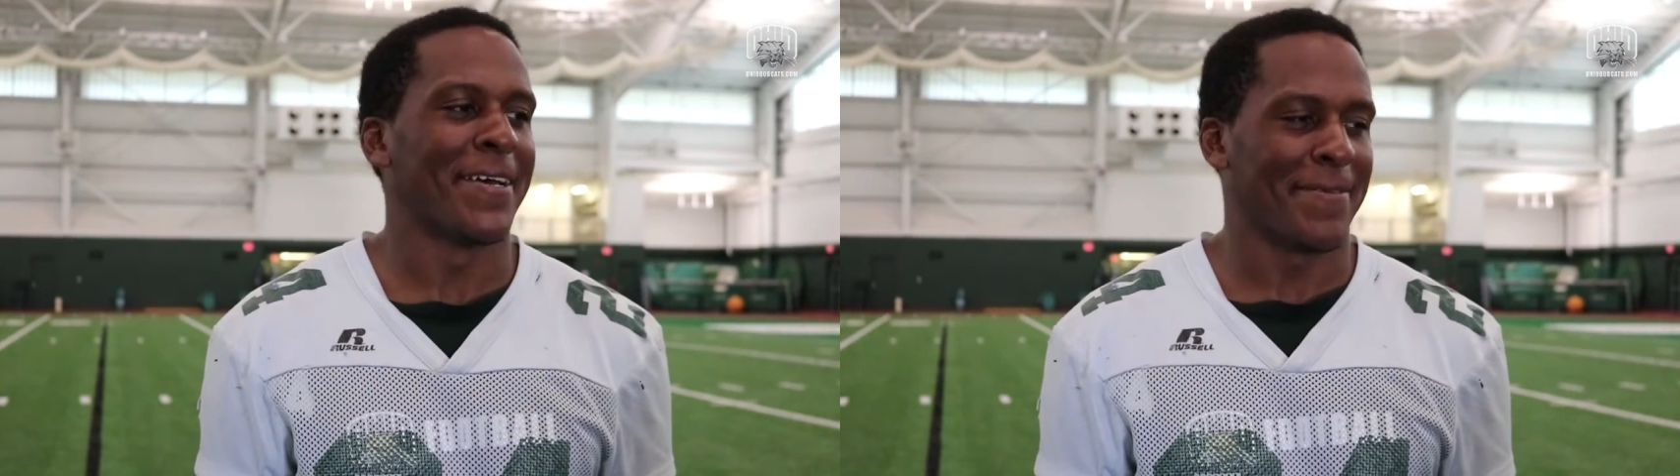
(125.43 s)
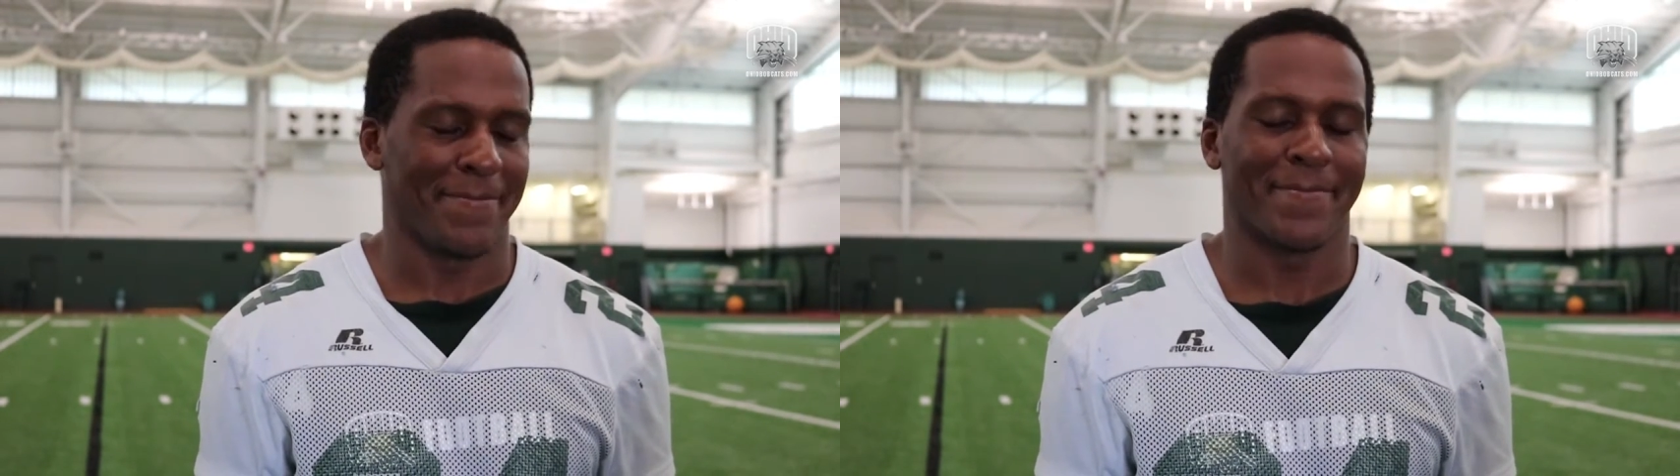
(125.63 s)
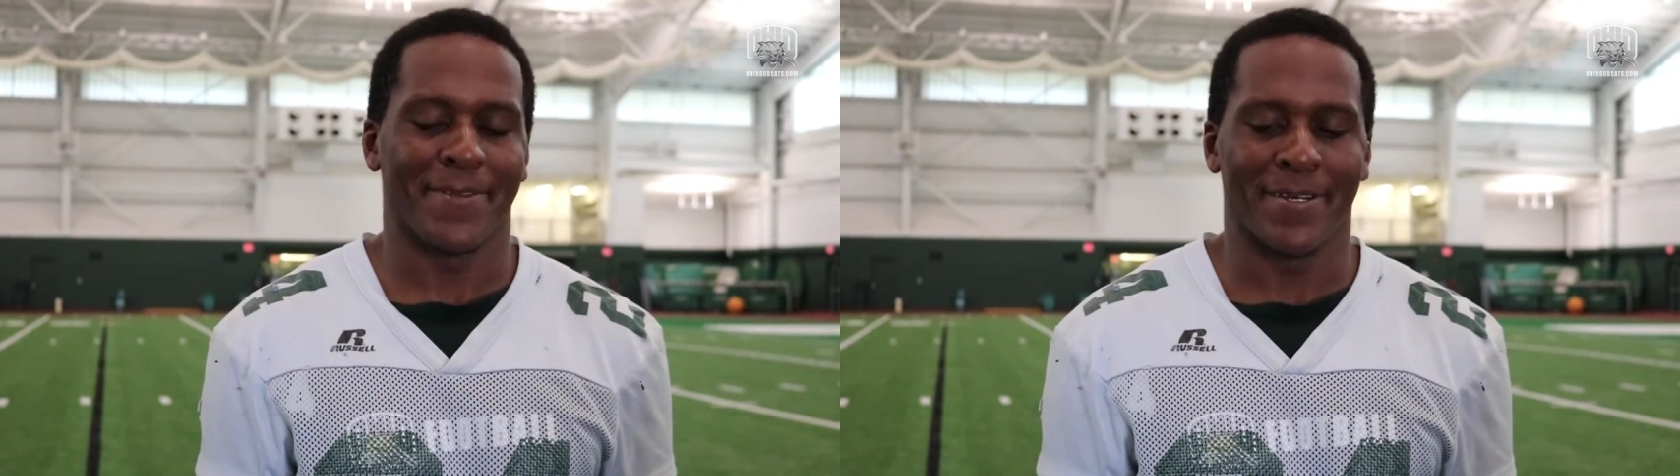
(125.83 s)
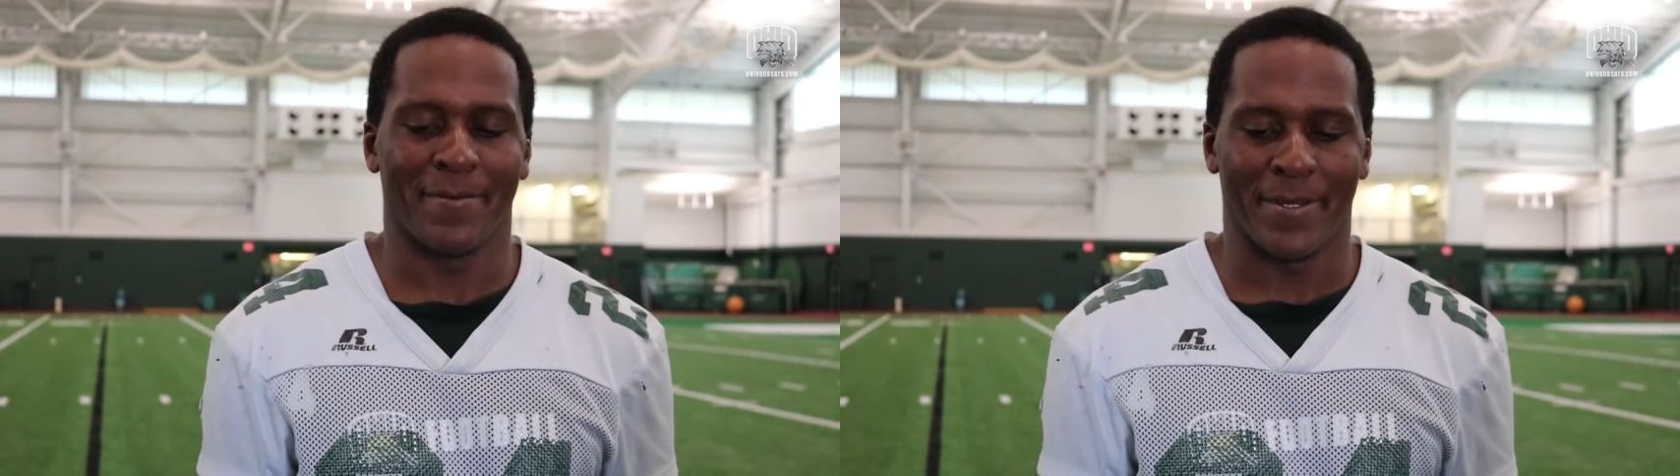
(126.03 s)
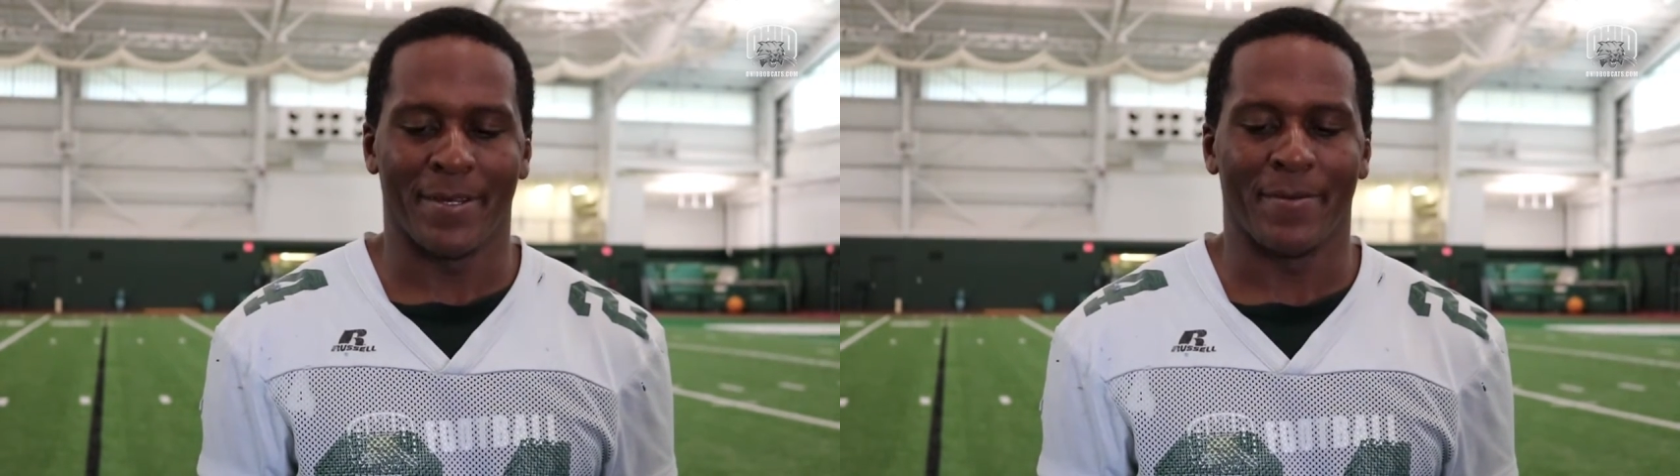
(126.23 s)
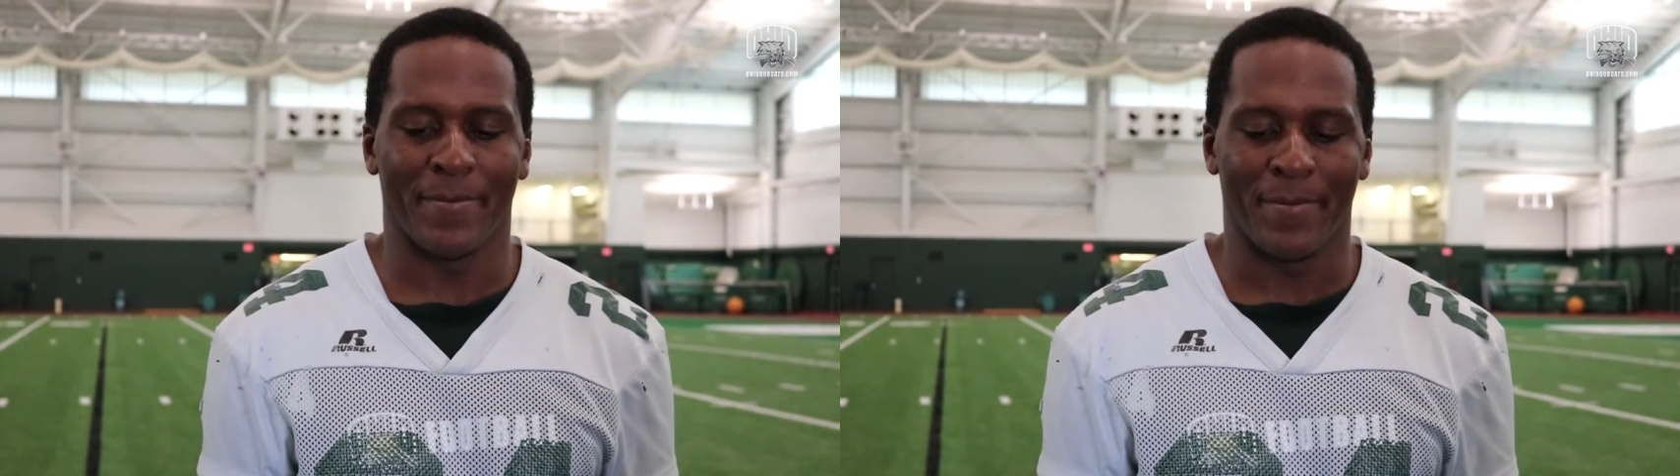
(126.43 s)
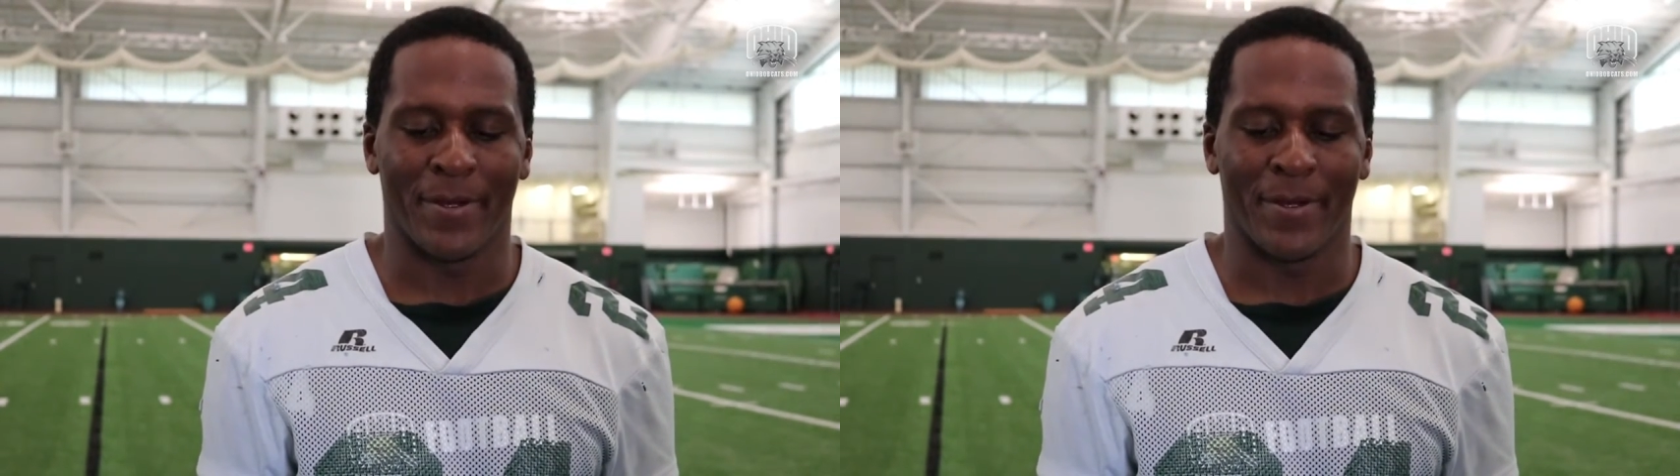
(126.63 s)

Yeah.